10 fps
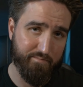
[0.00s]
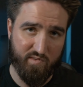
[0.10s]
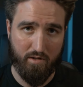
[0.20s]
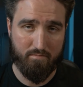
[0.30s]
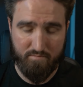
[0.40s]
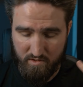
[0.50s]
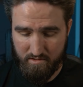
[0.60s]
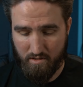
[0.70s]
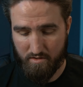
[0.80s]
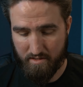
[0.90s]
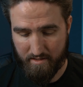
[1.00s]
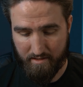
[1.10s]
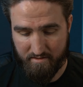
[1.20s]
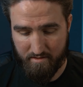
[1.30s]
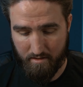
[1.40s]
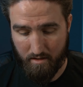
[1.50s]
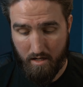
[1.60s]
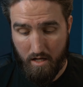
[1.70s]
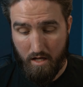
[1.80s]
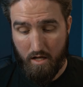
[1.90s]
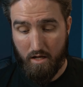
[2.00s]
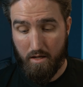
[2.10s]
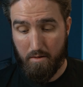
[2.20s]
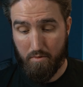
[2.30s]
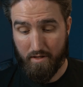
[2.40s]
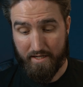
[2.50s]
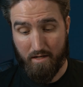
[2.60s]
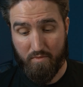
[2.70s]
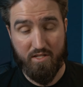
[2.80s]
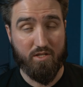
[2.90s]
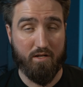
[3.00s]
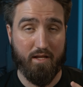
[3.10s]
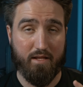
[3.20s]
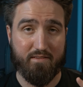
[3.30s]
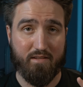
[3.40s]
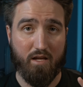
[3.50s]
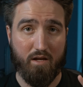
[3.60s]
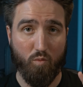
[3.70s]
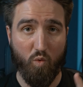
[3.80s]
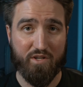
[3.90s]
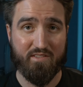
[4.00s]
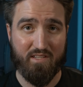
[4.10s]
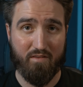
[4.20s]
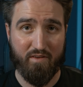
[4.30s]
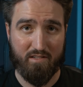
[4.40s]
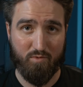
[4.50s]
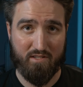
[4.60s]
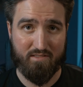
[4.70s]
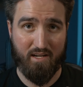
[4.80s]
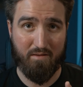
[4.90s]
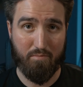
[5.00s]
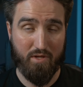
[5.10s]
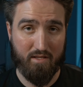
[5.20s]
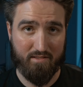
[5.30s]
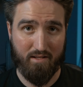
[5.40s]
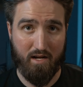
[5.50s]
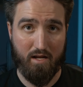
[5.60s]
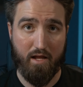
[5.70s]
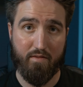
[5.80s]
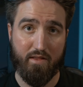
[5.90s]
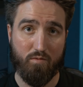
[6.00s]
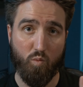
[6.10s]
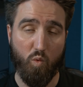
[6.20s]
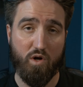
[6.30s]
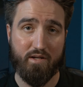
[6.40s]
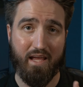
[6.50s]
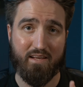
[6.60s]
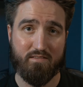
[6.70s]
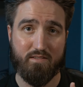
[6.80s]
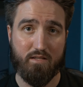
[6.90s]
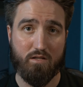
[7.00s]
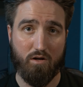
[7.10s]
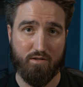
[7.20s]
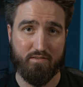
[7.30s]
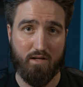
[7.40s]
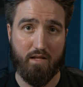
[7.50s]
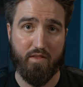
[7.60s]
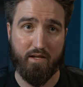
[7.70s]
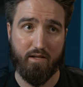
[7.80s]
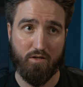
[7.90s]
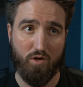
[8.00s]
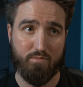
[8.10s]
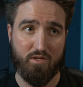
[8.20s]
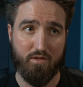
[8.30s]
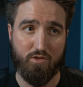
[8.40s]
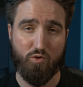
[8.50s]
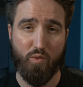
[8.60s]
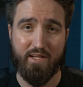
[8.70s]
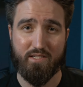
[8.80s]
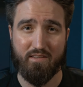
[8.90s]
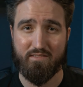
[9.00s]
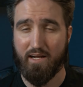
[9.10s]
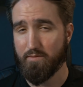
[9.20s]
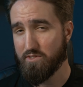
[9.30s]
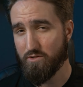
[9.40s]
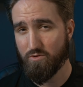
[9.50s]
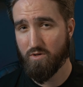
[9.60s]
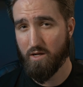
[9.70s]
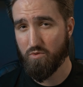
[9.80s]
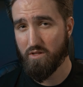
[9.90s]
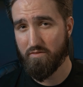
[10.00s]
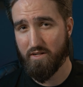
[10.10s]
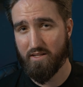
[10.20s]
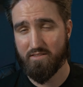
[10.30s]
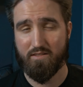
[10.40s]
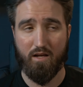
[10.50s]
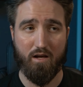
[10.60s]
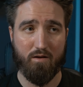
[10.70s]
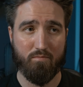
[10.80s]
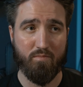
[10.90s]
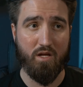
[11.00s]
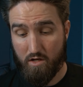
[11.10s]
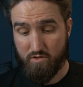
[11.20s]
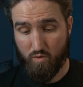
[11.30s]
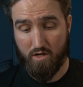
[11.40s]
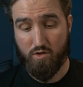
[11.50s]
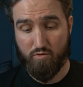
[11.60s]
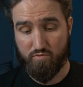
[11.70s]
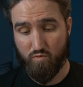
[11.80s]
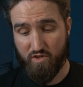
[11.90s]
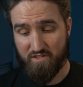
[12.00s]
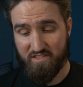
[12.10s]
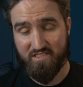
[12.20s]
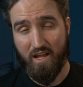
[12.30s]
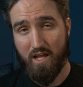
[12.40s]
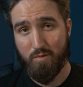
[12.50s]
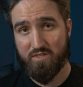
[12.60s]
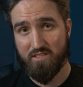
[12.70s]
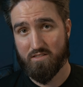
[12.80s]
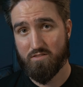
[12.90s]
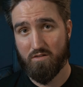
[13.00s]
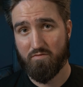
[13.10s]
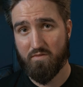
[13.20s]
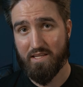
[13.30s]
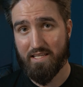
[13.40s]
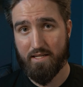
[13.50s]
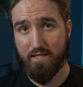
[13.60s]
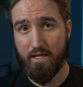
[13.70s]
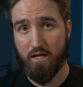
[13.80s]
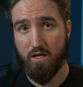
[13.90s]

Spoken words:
So just another thing to consider. But like I mentioned, it's one CF Express Type B slot and then one SD card slot that can go up to the UHS Type 2, I believe it is. So we're gonna use the same 650 gig